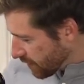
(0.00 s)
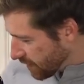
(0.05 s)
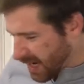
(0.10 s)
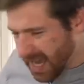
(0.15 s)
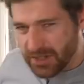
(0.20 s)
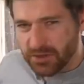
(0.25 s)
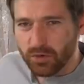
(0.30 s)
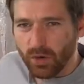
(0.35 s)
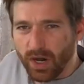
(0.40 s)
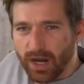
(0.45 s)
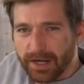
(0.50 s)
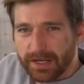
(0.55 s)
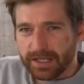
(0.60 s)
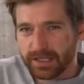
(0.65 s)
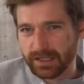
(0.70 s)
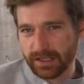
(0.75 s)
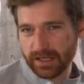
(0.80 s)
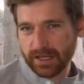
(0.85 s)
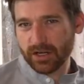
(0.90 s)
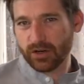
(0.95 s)
Guess what?
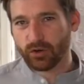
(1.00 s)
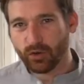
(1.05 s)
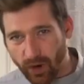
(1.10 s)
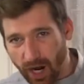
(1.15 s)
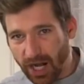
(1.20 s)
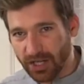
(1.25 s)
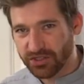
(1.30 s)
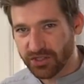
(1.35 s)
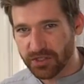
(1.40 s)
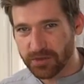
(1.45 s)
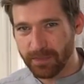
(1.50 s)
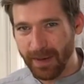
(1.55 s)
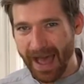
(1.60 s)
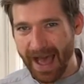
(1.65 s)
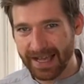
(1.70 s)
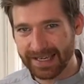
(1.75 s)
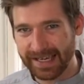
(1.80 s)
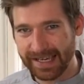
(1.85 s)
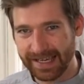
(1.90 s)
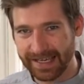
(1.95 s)
Roger's
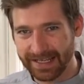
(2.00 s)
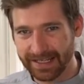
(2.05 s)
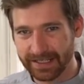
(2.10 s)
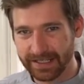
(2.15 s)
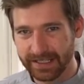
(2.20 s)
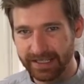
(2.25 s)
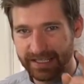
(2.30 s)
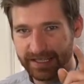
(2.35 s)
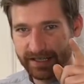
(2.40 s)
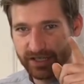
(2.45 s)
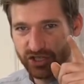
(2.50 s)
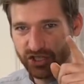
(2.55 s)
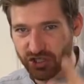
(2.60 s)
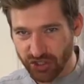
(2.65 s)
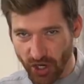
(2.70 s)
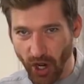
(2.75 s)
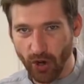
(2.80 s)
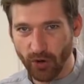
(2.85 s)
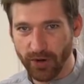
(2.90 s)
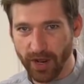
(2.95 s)
backhand
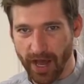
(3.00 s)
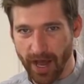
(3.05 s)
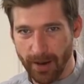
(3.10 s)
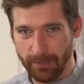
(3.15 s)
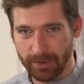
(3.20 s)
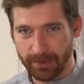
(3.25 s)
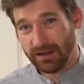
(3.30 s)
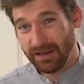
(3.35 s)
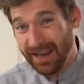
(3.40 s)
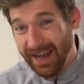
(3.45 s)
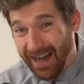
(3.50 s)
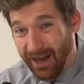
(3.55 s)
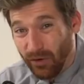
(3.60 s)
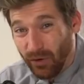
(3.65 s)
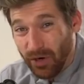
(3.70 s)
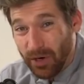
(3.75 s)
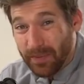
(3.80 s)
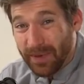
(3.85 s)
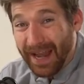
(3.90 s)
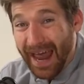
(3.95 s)
showed up. Now, I
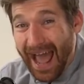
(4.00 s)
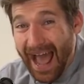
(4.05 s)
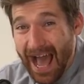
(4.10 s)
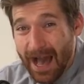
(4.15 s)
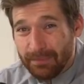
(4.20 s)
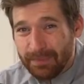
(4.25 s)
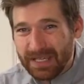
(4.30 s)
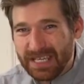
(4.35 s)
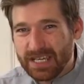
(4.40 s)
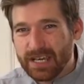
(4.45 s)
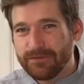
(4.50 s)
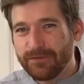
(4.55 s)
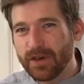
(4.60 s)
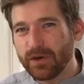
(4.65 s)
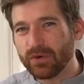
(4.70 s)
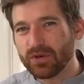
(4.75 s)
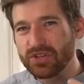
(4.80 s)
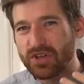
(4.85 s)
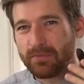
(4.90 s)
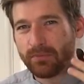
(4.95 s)
would have been happy if it
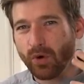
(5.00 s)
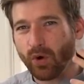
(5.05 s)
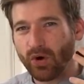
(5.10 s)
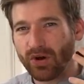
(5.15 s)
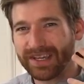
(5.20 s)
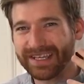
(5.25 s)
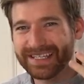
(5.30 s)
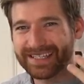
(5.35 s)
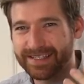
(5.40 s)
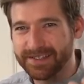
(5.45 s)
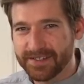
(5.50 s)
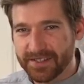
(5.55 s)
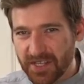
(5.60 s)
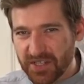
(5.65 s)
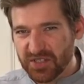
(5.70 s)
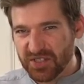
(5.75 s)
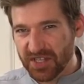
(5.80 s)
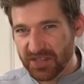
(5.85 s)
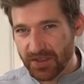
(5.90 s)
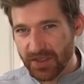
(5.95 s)
was a more
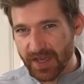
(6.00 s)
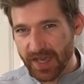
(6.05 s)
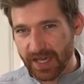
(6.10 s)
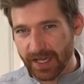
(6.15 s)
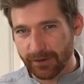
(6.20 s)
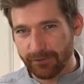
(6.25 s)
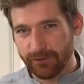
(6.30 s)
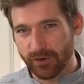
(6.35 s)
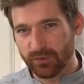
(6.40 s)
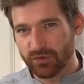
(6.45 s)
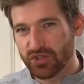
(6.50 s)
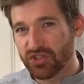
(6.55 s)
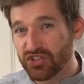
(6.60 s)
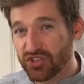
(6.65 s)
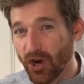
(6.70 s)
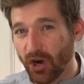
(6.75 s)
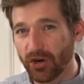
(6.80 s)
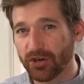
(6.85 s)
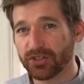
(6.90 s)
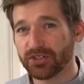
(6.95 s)
consistent thing from
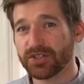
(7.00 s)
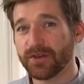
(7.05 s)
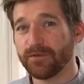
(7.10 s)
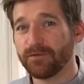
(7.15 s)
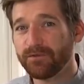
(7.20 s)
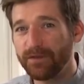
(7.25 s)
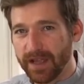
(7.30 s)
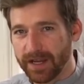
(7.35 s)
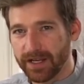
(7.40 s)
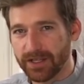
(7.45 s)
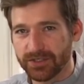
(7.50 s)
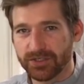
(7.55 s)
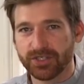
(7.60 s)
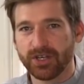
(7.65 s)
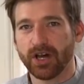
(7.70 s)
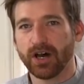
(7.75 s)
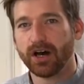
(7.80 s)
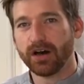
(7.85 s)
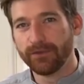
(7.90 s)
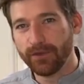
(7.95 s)
start to finish
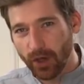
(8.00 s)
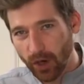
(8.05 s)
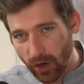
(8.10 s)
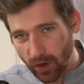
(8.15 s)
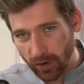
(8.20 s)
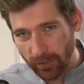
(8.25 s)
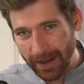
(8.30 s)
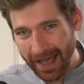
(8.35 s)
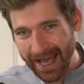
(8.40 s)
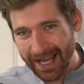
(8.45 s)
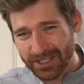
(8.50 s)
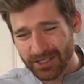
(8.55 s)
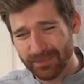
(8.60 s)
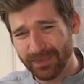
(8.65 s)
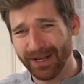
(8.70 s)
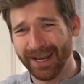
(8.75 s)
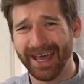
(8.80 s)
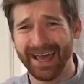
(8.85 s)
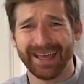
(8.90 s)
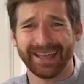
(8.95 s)
of the whole match,
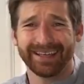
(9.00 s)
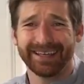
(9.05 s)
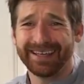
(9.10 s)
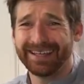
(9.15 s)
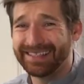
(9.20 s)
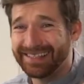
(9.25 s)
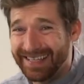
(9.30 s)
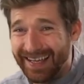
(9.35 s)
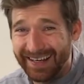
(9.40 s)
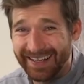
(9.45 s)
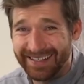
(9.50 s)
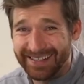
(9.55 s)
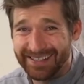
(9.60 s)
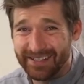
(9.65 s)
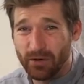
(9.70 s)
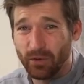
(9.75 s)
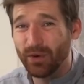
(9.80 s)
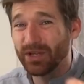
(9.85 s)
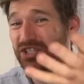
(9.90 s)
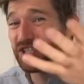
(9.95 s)
but hey, in
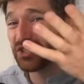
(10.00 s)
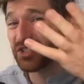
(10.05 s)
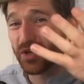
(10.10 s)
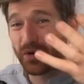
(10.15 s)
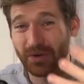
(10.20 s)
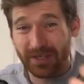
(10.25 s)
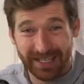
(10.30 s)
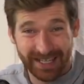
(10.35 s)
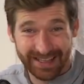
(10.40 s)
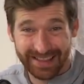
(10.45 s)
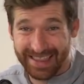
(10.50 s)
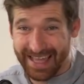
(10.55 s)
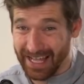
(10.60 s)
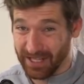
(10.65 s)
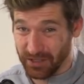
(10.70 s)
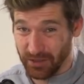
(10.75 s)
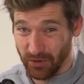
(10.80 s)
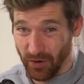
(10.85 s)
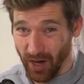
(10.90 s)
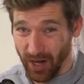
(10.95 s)
tennis, we just don't get
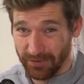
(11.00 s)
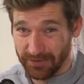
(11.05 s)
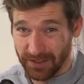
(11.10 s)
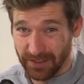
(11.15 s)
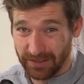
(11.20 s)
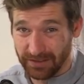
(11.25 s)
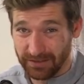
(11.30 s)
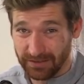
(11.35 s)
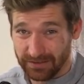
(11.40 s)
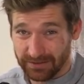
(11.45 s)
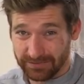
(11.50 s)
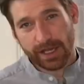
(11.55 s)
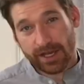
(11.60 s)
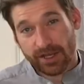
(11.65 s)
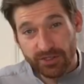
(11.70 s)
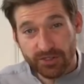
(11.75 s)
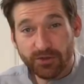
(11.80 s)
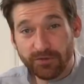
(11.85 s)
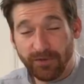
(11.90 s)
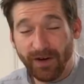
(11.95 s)
that too often.
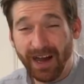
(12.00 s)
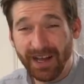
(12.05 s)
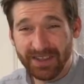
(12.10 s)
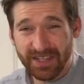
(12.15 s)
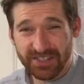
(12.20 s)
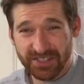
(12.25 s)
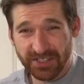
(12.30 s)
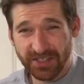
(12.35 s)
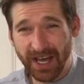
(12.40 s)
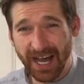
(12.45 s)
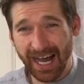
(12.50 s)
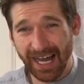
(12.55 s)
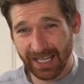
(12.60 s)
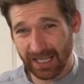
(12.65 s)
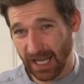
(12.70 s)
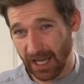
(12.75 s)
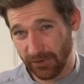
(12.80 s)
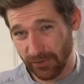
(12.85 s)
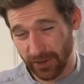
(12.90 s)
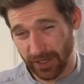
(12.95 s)
So find this in the
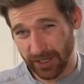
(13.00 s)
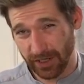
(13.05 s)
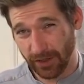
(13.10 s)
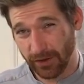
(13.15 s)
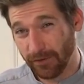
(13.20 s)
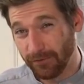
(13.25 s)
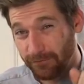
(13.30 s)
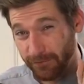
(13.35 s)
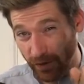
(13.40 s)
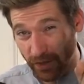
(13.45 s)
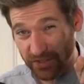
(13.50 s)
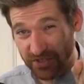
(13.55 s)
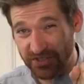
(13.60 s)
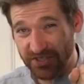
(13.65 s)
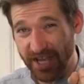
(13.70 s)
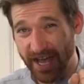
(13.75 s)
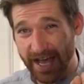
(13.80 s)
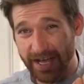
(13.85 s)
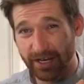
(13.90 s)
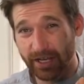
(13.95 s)
highlight reel. First
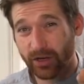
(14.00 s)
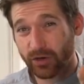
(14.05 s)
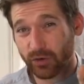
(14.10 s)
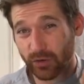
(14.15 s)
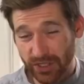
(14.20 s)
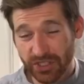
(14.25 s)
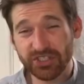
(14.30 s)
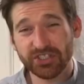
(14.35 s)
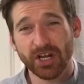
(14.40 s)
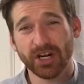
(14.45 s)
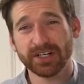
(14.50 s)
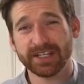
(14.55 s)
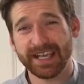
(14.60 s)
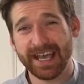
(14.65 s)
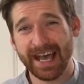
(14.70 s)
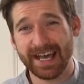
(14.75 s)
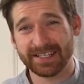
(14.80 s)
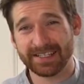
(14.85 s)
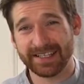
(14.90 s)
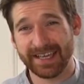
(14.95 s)
set, Richard
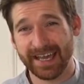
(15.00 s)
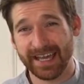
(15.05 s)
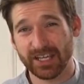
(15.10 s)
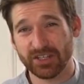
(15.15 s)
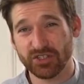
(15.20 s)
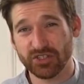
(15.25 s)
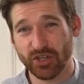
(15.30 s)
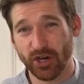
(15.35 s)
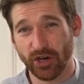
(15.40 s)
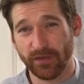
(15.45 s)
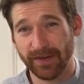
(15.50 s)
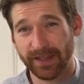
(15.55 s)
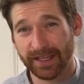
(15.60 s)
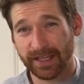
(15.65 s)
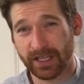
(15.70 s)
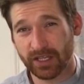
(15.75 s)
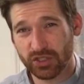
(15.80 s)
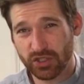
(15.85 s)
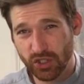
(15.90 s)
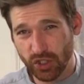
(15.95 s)
Gasquet
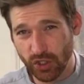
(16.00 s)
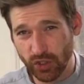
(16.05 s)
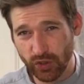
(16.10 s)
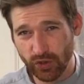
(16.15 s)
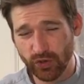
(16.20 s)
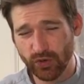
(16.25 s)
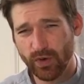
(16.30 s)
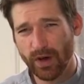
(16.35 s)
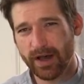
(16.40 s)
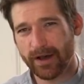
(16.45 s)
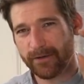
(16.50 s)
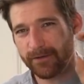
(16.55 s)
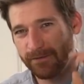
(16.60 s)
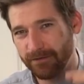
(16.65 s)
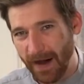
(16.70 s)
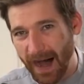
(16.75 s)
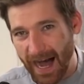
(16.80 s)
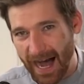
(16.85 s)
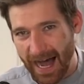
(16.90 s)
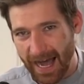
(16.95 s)
serving
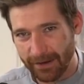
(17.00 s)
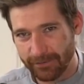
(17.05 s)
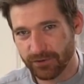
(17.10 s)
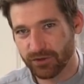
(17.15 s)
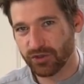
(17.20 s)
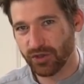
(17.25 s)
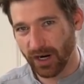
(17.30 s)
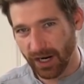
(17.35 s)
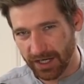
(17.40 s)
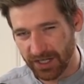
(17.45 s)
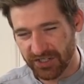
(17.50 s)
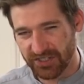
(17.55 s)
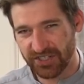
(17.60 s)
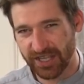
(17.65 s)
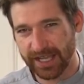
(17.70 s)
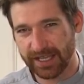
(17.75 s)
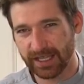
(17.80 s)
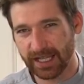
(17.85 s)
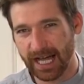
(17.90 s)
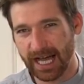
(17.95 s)
2-5, trying to
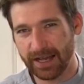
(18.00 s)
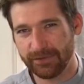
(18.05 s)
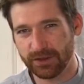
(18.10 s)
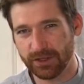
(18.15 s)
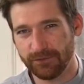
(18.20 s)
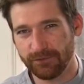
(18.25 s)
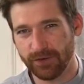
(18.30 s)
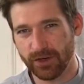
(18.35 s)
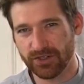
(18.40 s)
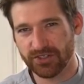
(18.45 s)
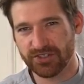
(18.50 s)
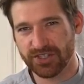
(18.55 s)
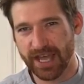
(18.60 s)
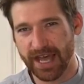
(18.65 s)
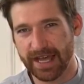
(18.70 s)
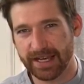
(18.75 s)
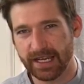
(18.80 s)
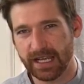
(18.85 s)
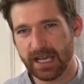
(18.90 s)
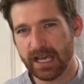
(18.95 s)
stay alive in the first
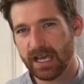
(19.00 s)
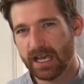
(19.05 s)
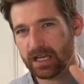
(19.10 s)
set.